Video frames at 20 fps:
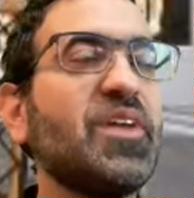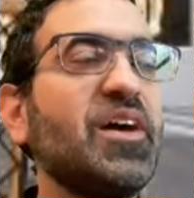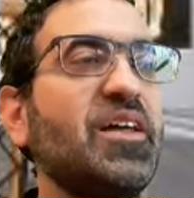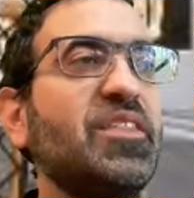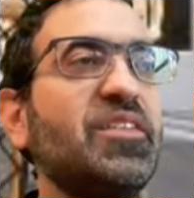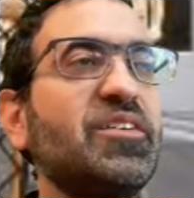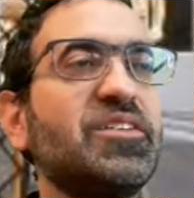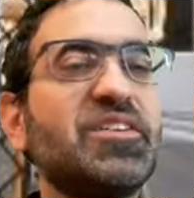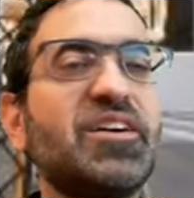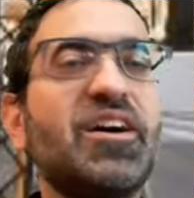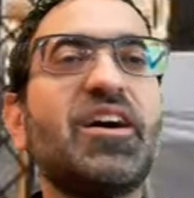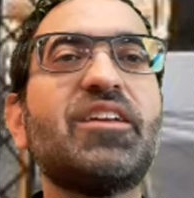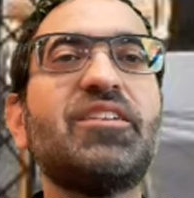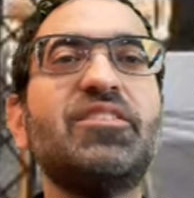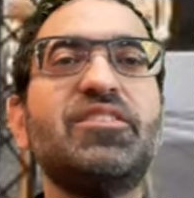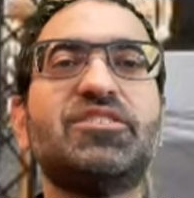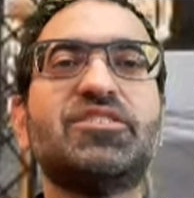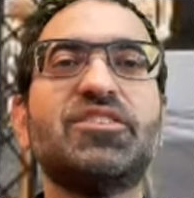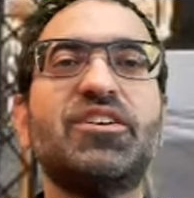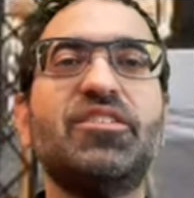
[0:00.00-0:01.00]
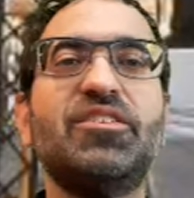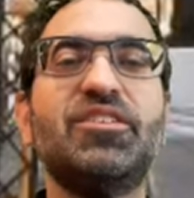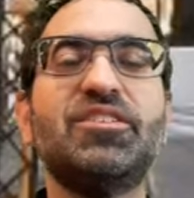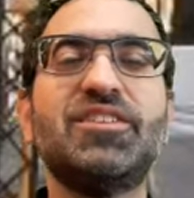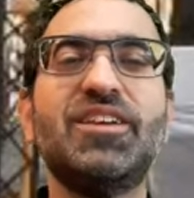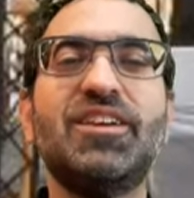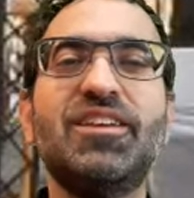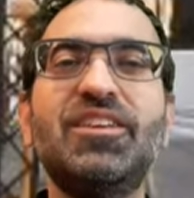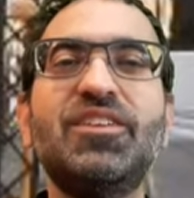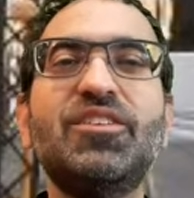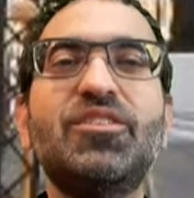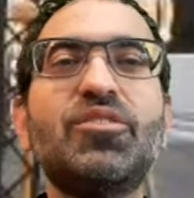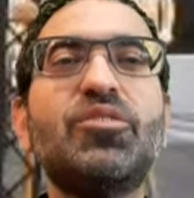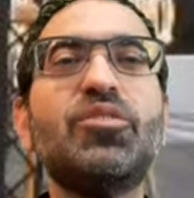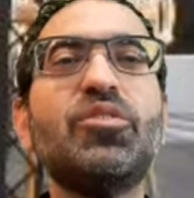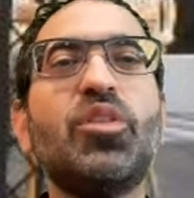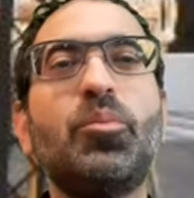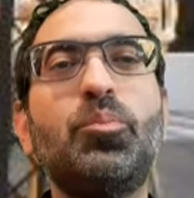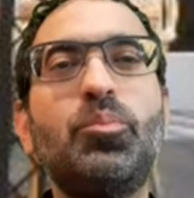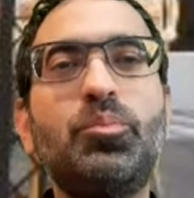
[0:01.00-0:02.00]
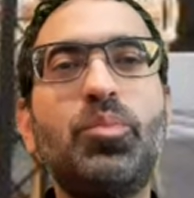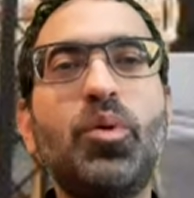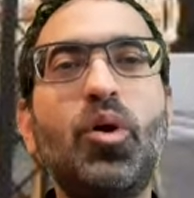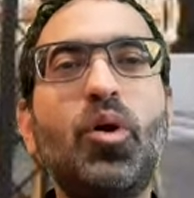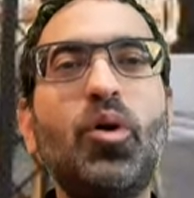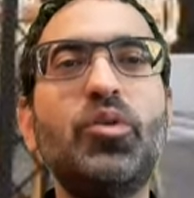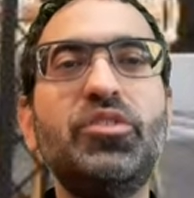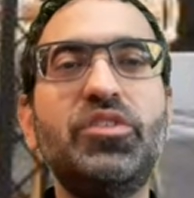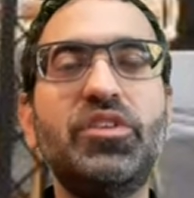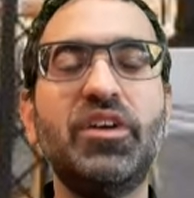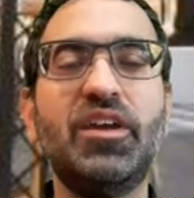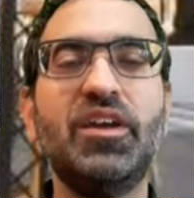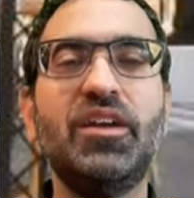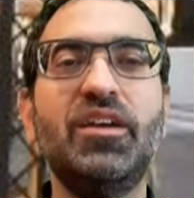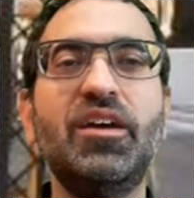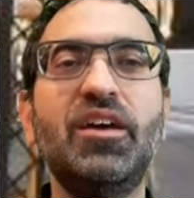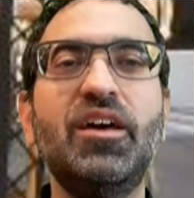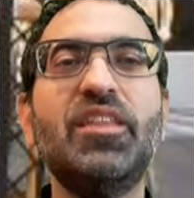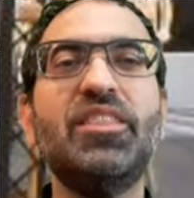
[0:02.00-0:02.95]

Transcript: and they're talking to each other and saying, you know, the Pondi,